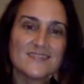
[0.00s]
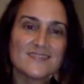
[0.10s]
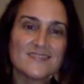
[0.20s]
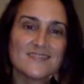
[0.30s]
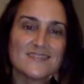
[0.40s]

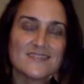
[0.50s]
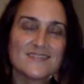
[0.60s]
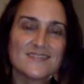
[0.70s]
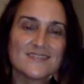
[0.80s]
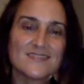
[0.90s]

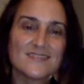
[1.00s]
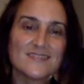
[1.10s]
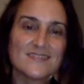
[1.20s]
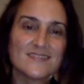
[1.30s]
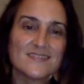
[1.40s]

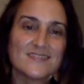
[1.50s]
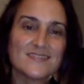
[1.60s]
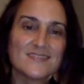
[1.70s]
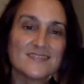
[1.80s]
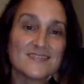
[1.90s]

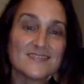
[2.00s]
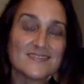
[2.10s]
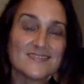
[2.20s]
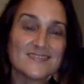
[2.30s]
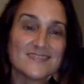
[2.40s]

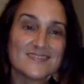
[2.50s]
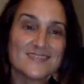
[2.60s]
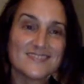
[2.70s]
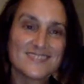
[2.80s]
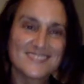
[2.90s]

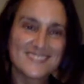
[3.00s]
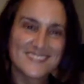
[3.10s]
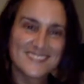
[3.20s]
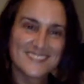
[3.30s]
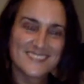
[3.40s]

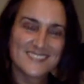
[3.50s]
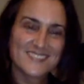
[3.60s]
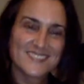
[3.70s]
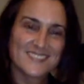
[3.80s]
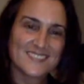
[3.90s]

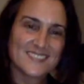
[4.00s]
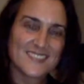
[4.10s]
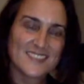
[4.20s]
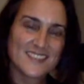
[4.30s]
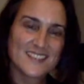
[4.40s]

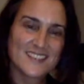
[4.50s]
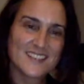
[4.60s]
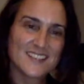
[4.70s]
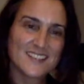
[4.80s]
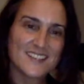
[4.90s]

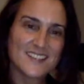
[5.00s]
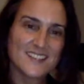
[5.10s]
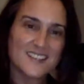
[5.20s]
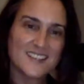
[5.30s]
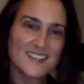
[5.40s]

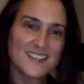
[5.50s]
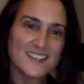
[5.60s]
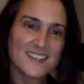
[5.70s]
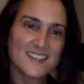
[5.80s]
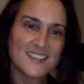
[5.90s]

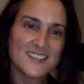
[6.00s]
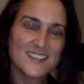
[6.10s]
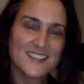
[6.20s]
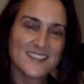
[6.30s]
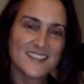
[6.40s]

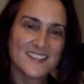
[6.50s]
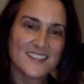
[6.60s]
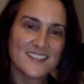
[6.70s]
(silent)